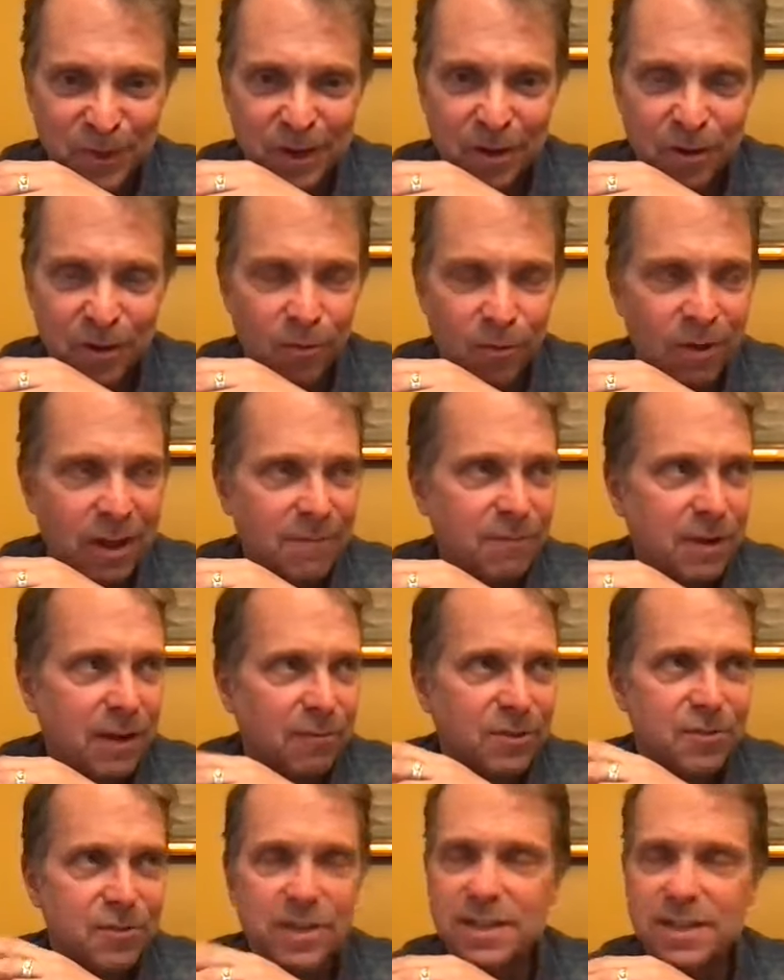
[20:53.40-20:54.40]

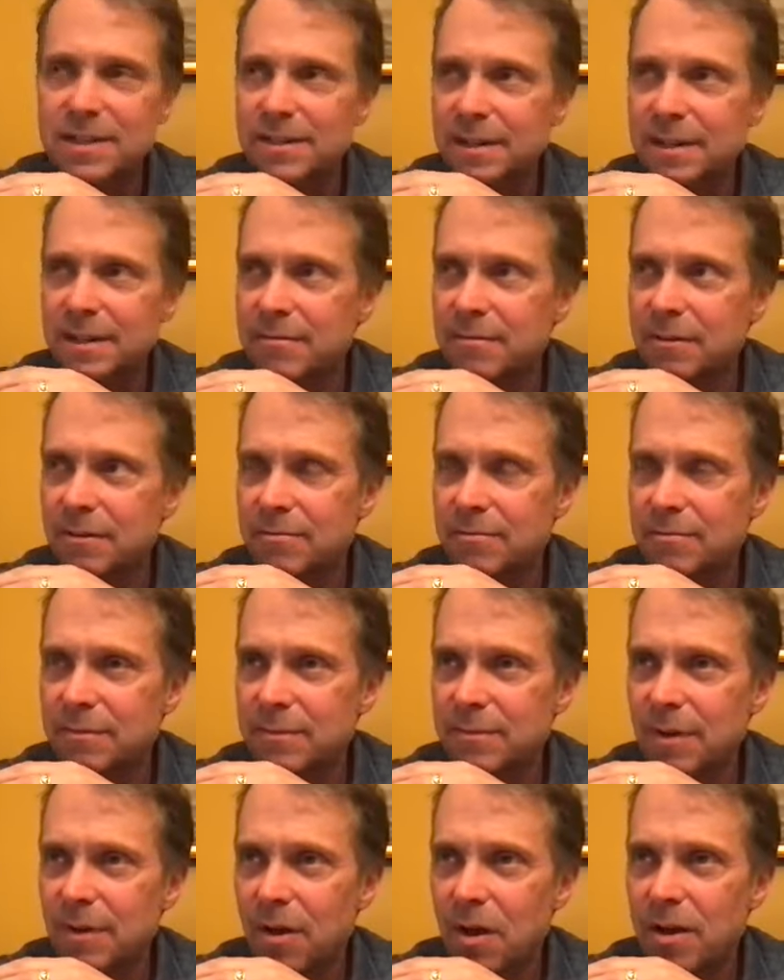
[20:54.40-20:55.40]
I was recently
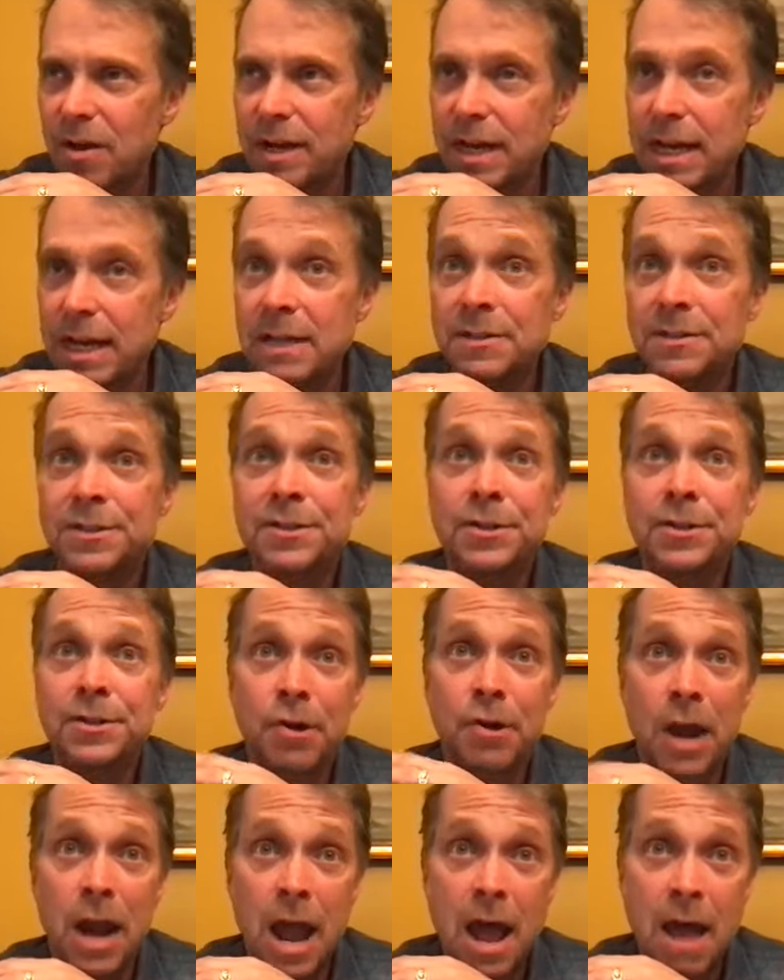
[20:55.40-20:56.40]
on
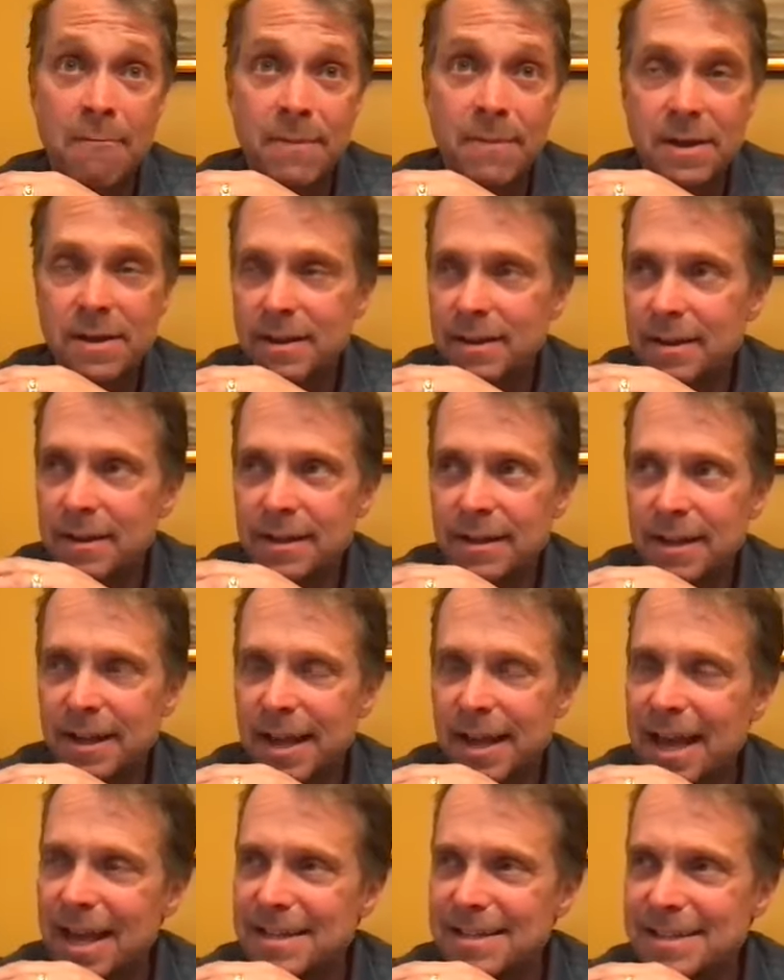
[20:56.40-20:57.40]
Instagram,
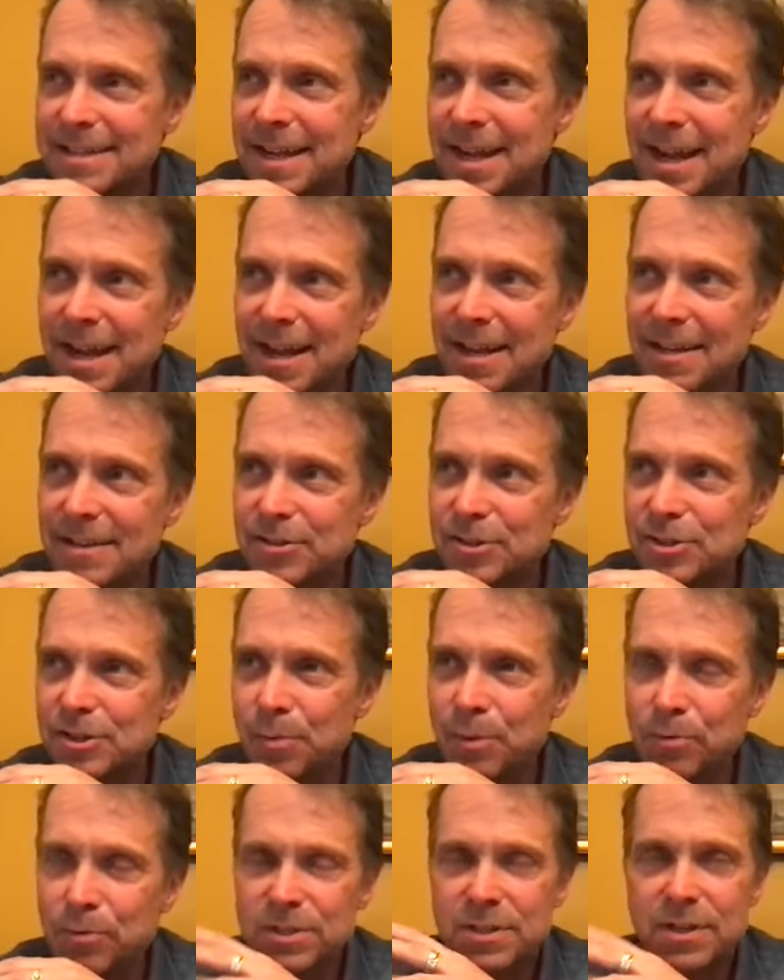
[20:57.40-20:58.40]
and
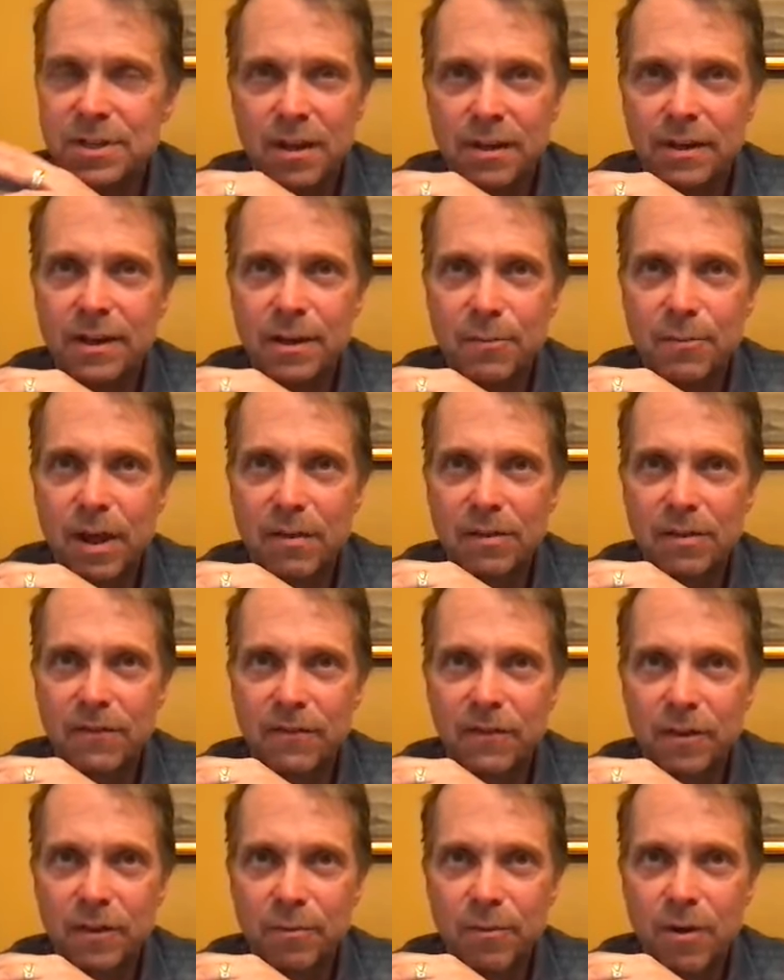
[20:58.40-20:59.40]
someone was talking about the
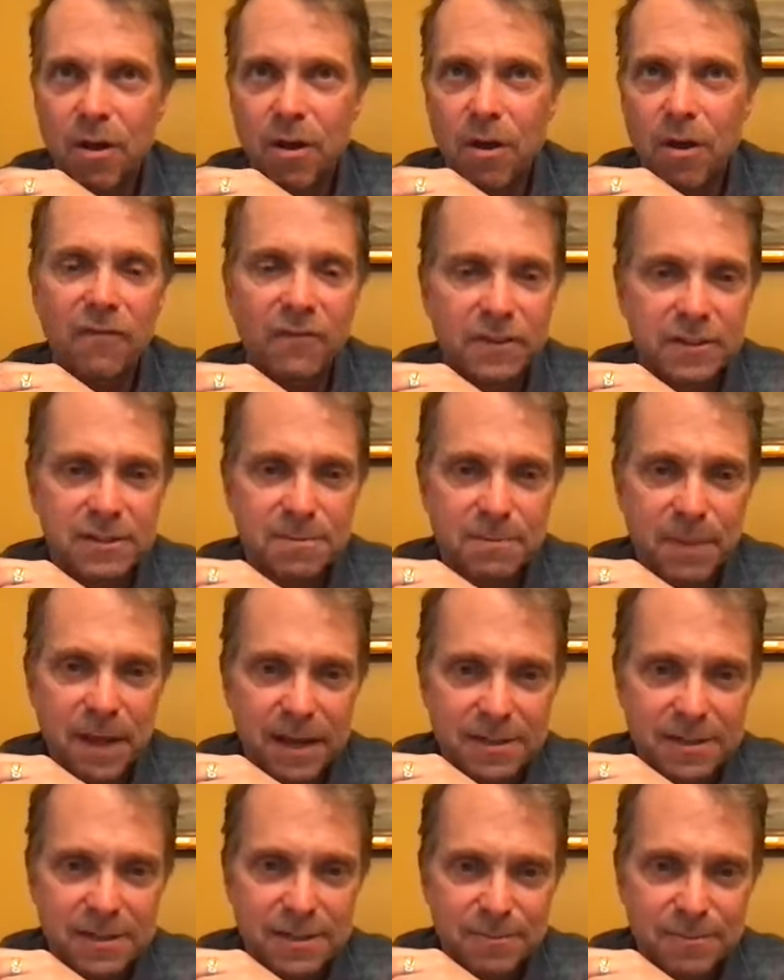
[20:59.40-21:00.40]
film Office
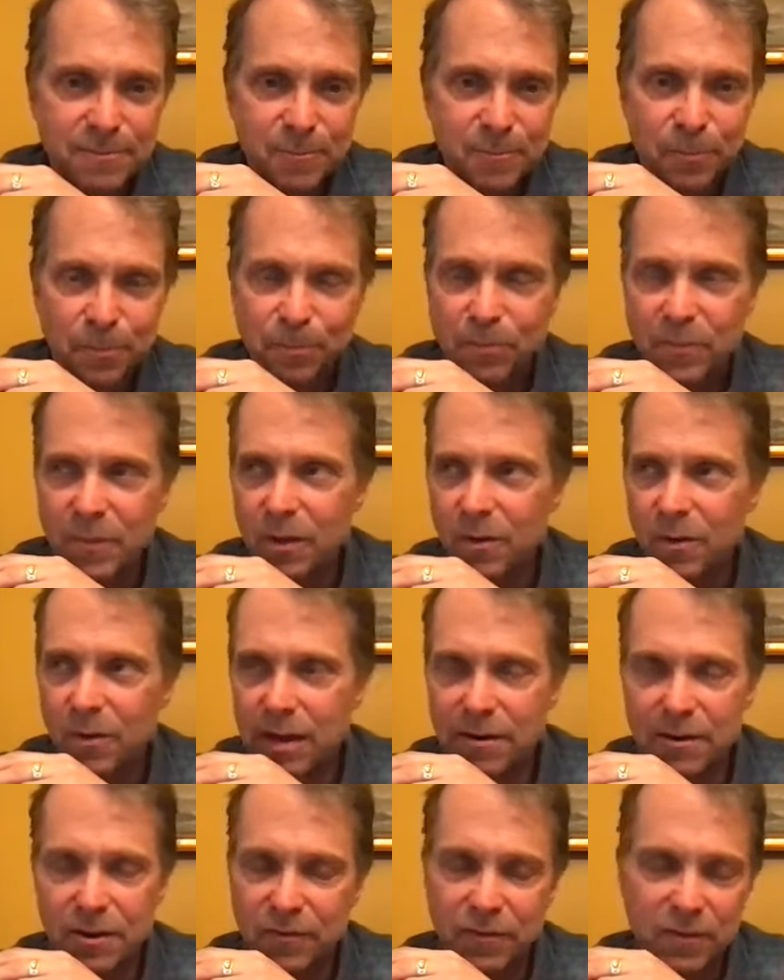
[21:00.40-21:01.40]
Space.
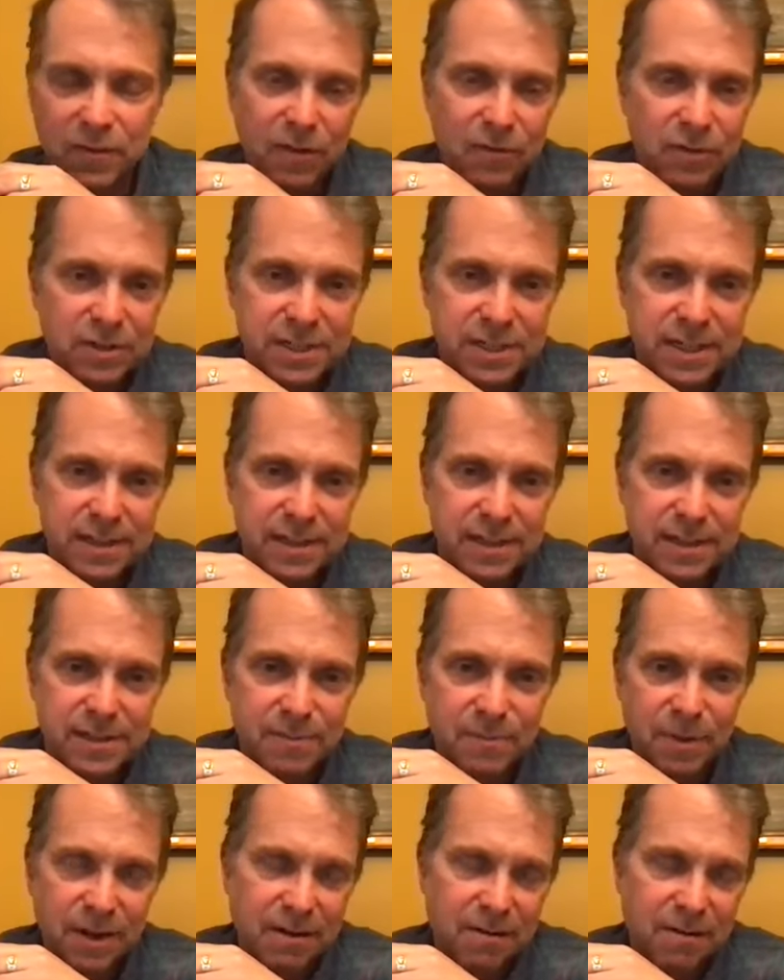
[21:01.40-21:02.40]
I don't know if you've ever seen
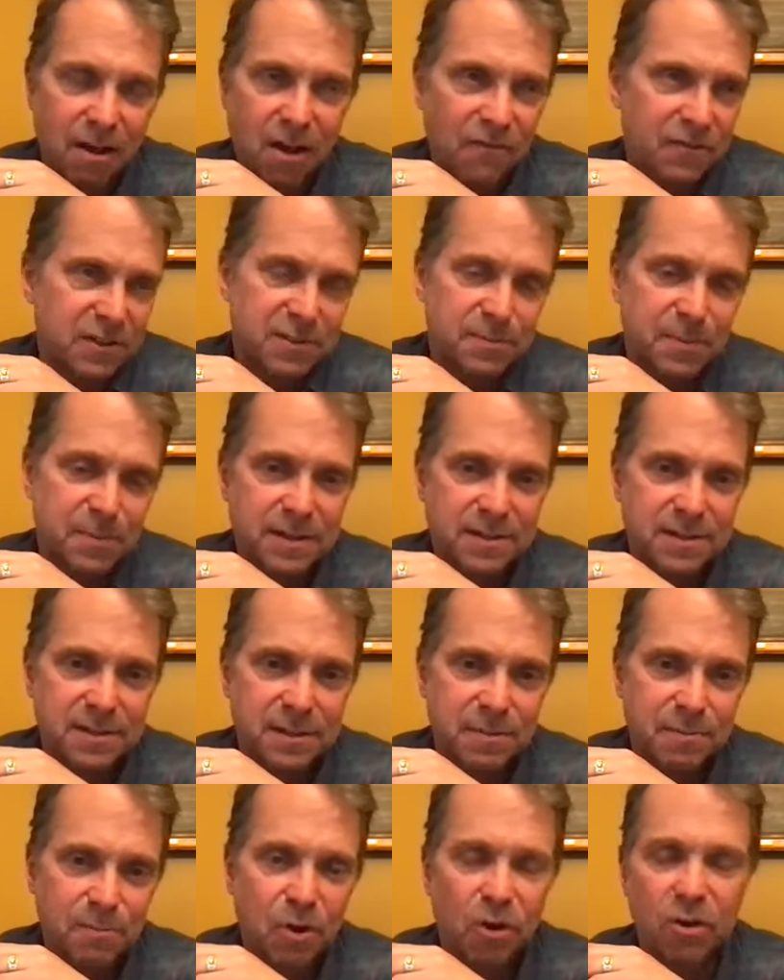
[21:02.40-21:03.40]
this, but Office Space
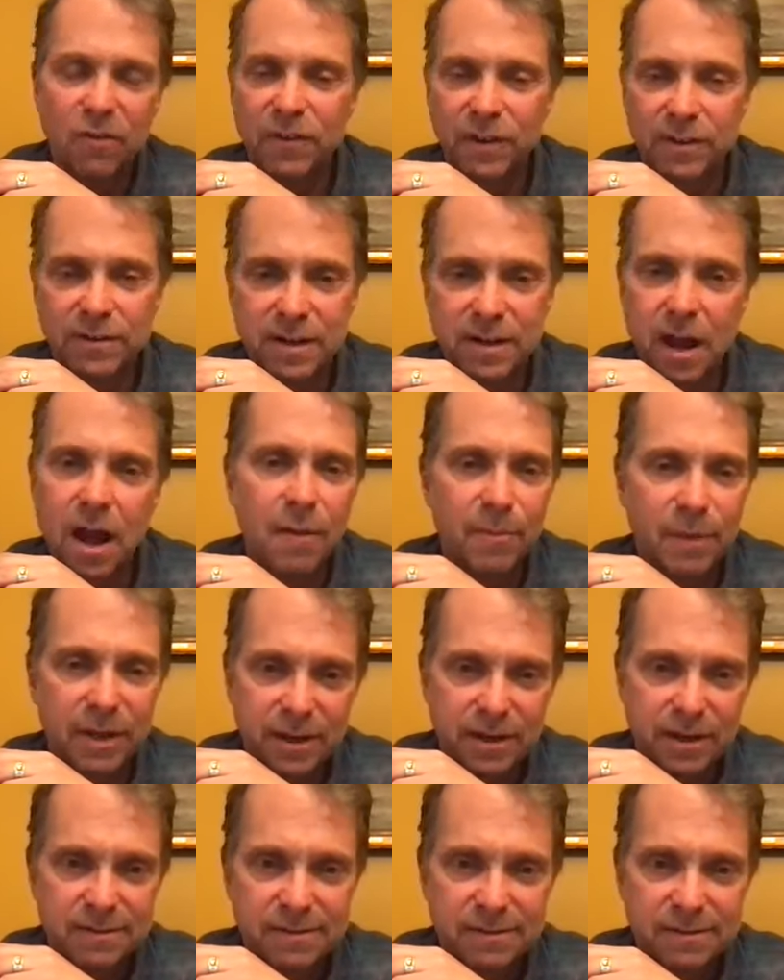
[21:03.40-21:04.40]
is a perfect
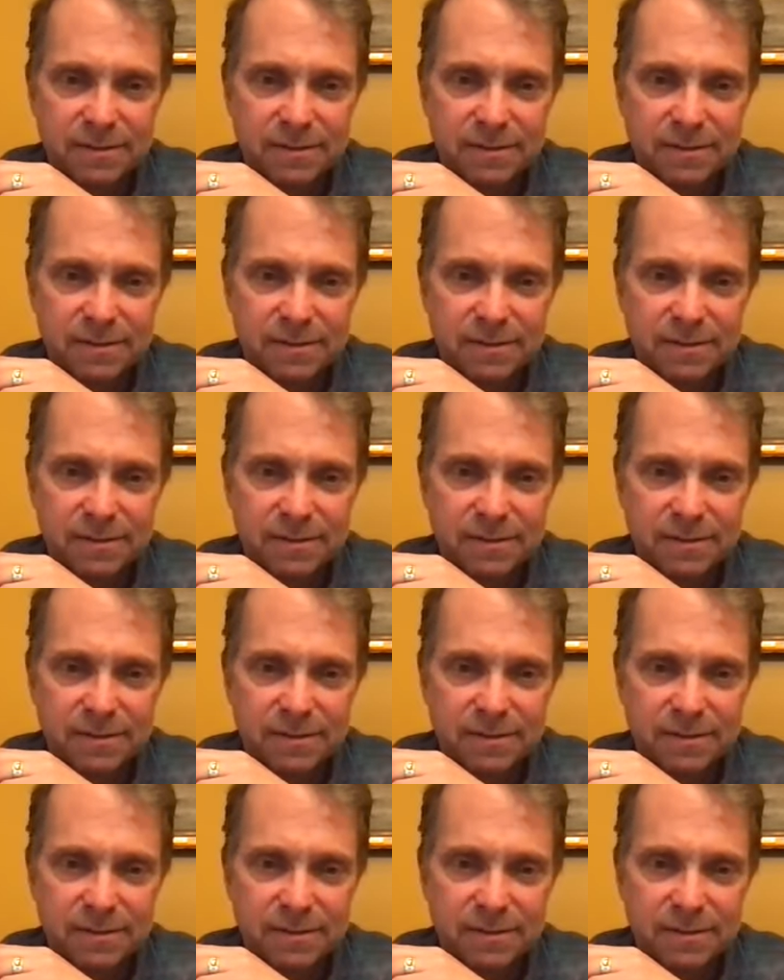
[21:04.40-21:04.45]
comedy.